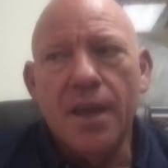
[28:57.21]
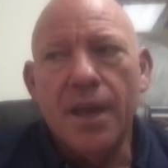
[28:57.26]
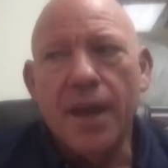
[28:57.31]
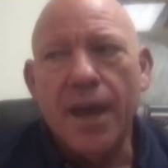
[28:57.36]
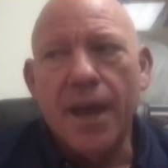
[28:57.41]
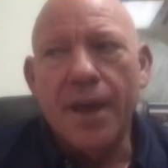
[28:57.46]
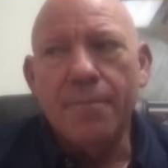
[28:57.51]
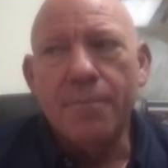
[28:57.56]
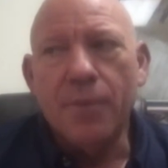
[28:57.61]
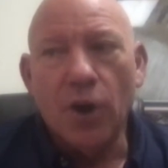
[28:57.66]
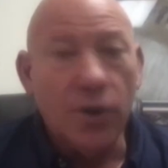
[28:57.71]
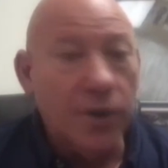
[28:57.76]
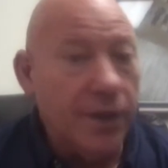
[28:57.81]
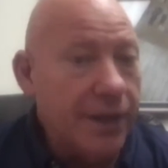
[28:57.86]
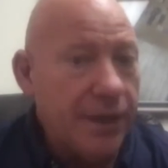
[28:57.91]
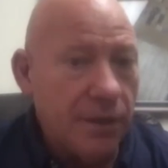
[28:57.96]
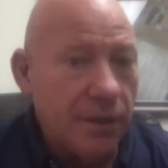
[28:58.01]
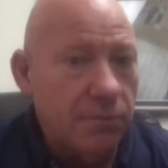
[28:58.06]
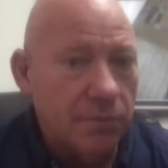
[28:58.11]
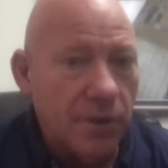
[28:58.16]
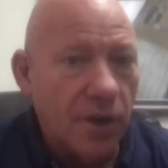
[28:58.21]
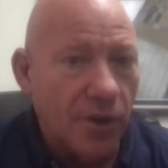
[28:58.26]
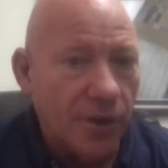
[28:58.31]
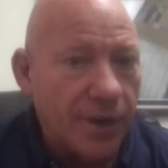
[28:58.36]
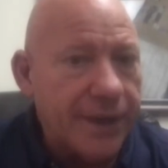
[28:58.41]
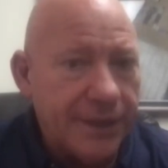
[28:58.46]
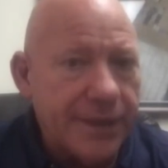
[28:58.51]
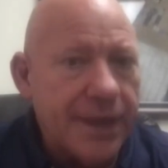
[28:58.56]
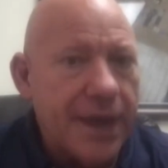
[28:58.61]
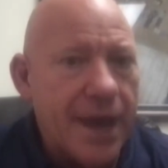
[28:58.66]

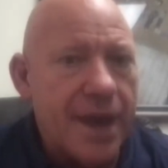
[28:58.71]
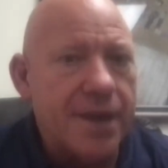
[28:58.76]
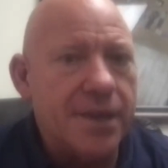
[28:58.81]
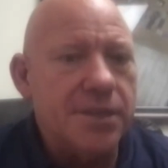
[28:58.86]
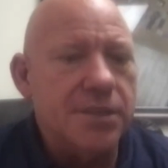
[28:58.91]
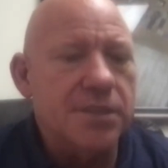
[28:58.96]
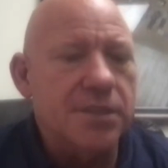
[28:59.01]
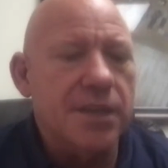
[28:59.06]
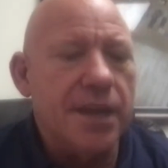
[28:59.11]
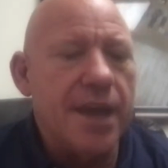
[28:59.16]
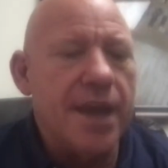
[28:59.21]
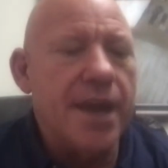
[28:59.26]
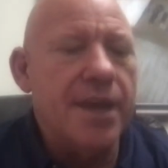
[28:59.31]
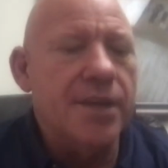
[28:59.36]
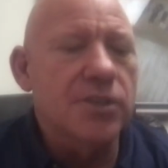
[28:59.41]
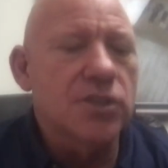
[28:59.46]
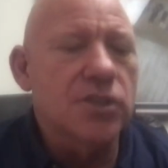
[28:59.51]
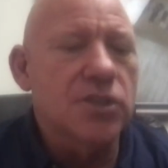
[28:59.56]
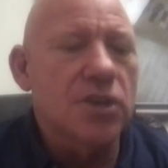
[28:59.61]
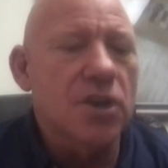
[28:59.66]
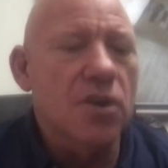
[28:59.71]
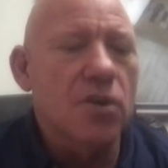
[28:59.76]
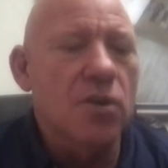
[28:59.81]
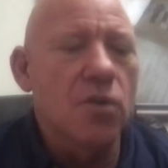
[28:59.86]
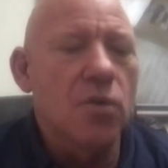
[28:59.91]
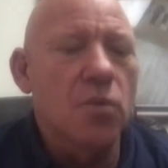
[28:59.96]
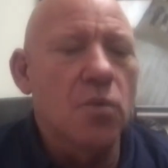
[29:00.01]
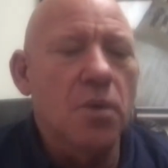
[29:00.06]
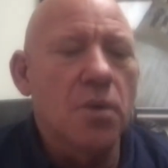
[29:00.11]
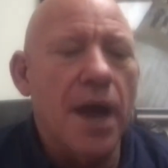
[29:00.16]
early text. And
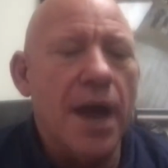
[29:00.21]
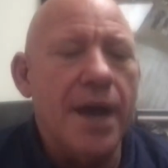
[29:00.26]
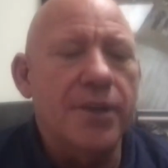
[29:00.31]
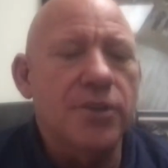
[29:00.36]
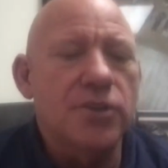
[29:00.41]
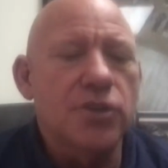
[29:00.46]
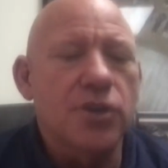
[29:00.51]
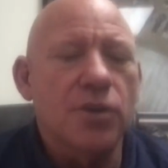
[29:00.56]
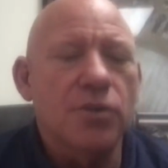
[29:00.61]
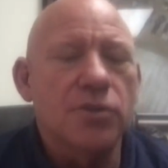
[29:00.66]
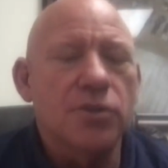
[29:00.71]
so I chose